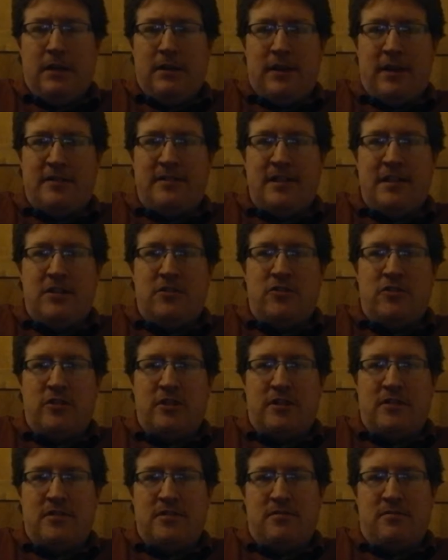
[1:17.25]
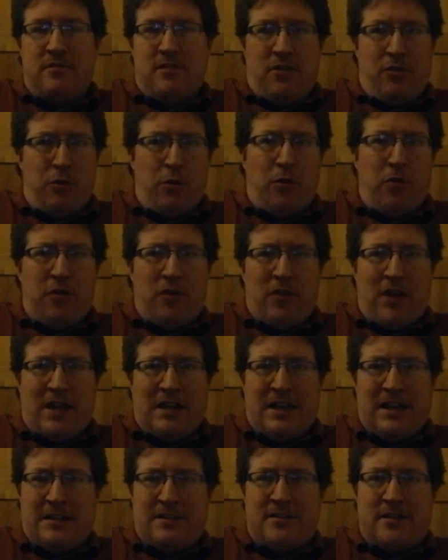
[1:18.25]
their teachers thought that they
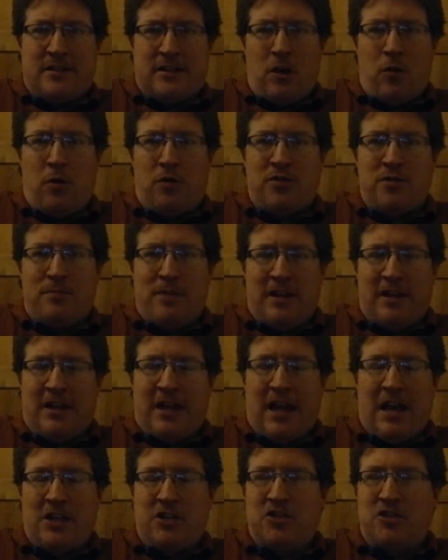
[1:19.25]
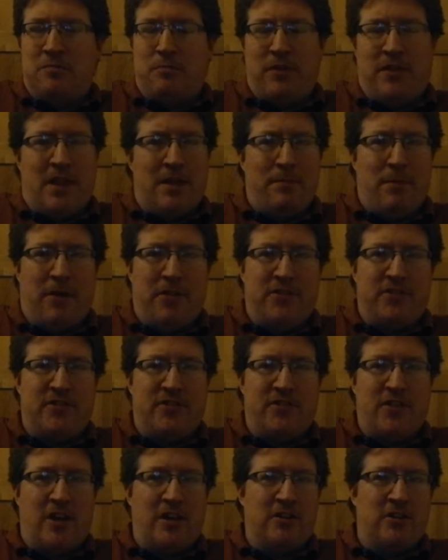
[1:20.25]
needed to go onto medication, but their mothers
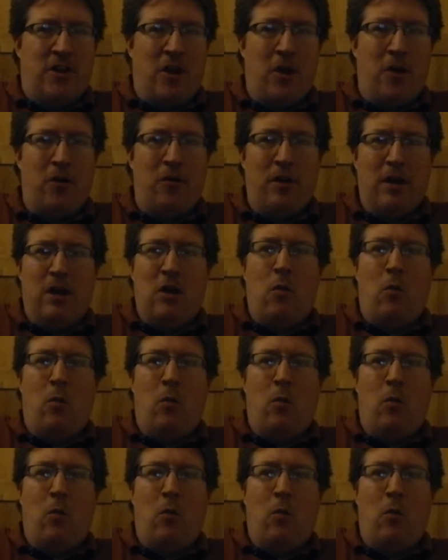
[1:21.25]
decided no,